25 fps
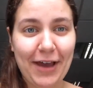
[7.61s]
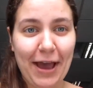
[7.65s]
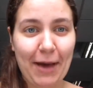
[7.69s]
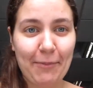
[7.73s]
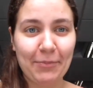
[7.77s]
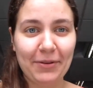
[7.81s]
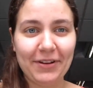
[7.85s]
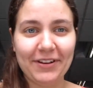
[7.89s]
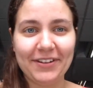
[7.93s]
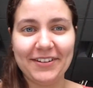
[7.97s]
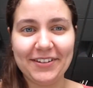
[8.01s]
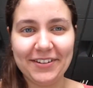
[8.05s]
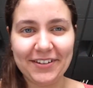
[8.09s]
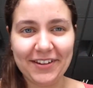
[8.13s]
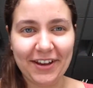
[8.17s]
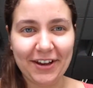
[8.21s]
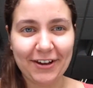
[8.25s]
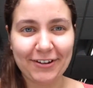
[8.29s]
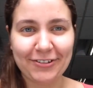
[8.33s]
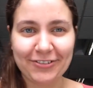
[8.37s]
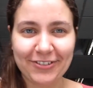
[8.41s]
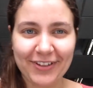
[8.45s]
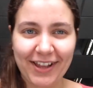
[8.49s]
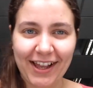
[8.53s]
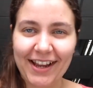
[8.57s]
happened
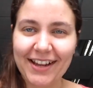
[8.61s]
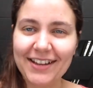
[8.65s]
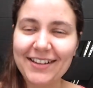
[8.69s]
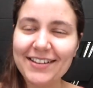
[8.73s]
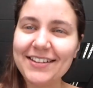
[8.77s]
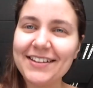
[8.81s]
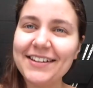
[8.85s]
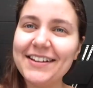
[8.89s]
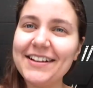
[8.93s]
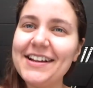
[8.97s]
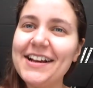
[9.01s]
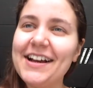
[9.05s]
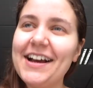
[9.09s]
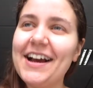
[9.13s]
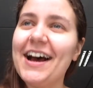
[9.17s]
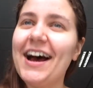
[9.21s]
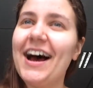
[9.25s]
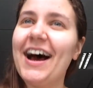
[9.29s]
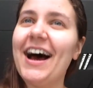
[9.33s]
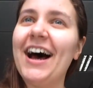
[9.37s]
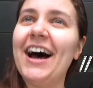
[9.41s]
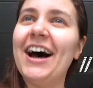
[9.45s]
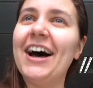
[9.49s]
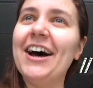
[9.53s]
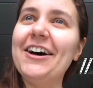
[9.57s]
of late.
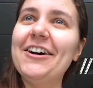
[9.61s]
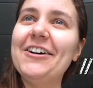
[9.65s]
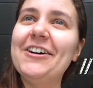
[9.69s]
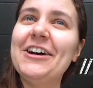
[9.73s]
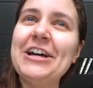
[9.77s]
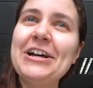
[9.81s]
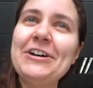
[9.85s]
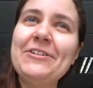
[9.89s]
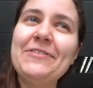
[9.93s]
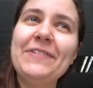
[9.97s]
Uh,